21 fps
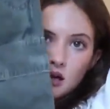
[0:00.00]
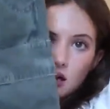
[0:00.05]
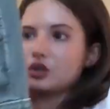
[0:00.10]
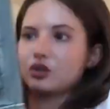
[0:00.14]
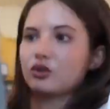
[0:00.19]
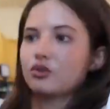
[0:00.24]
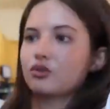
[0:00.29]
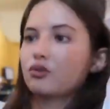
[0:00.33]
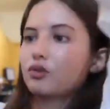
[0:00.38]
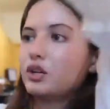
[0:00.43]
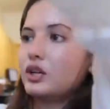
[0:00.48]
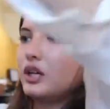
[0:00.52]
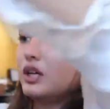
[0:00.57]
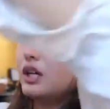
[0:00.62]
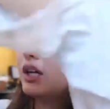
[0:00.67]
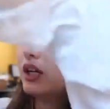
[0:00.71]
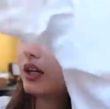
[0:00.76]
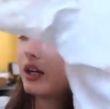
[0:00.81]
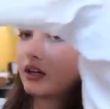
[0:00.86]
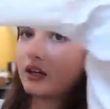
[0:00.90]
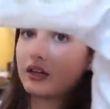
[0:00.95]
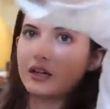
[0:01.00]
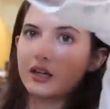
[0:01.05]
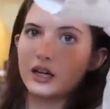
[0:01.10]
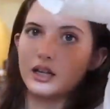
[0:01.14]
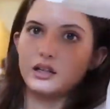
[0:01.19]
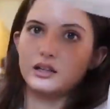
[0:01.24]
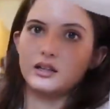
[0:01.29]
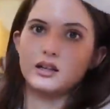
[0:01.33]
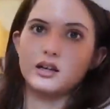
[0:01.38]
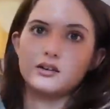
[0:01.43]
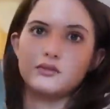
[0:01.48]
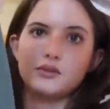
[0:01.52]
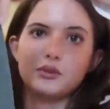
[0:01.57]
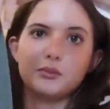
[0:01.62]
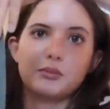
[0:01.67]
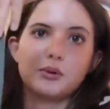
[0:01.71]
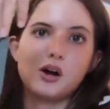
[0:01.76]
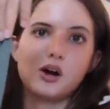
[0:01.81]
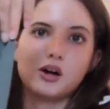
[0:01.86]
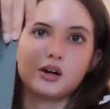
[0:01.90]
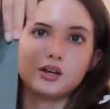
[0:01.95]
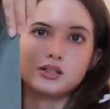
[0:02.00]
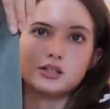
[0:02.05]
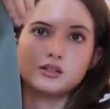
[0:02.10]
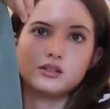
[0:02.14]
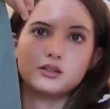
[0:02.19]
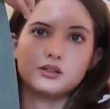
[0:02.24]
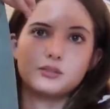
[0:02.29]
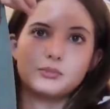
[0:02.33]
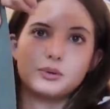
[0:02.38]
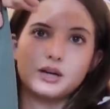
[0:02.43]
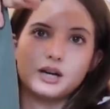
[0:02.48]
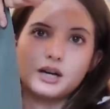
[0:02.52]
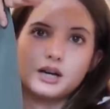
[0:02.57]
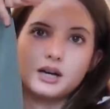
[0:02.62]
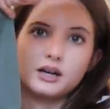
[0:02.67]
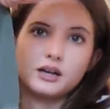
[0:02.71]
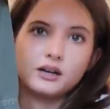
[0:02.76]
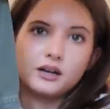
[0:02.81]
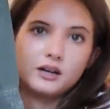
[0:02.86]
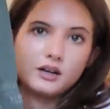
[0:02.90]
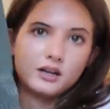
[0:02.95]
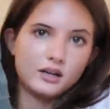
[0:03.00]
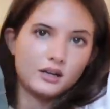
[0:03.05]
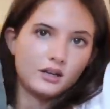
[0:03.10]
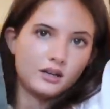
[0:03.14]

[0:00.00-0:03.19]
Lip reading: They're green. I love the pockets on the back.